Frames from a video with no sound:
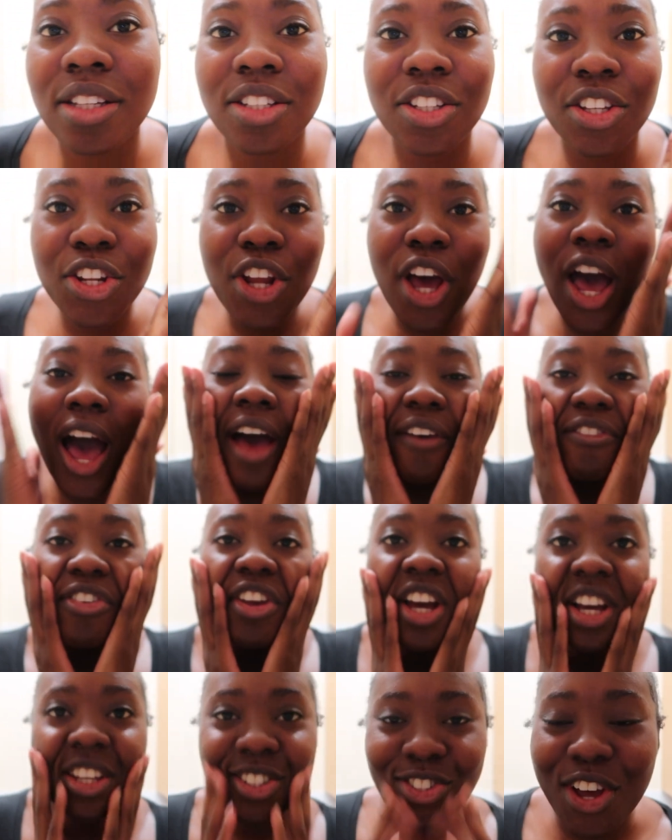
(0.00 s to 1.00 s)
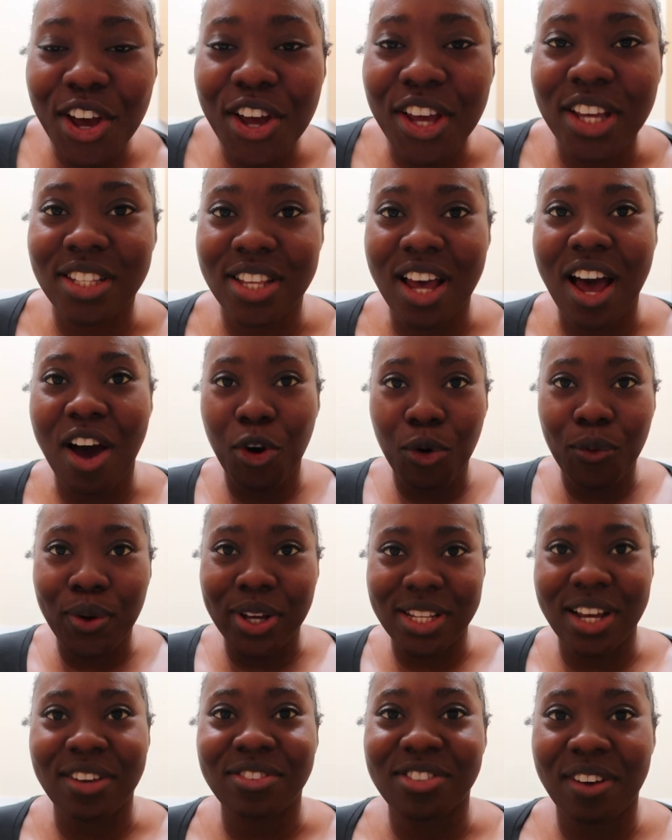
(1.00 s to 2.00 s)
You know, have you guys noticed I
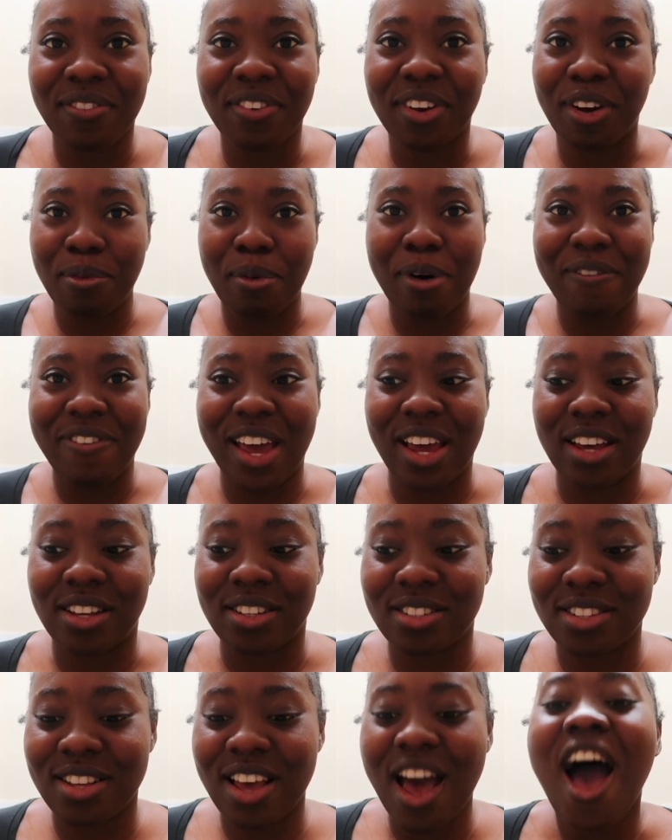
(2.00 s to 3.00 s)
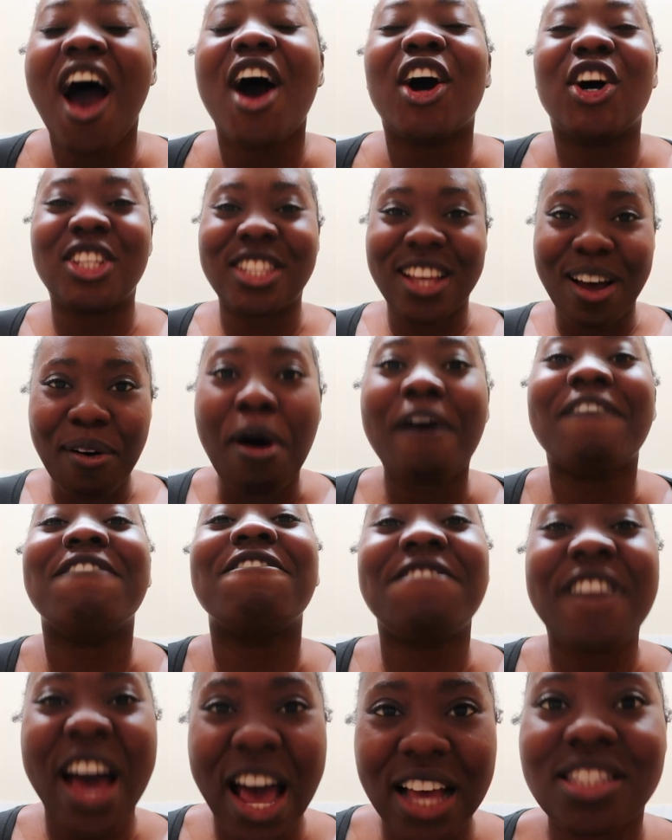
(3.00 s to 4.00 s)
always have something on my face? Because I'm a
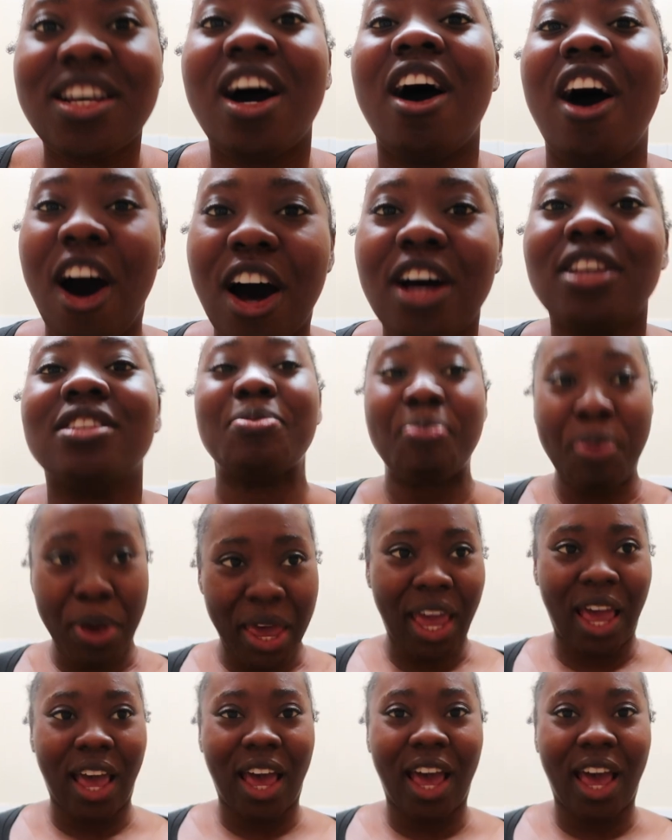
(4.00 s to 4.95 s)
fat ass pig.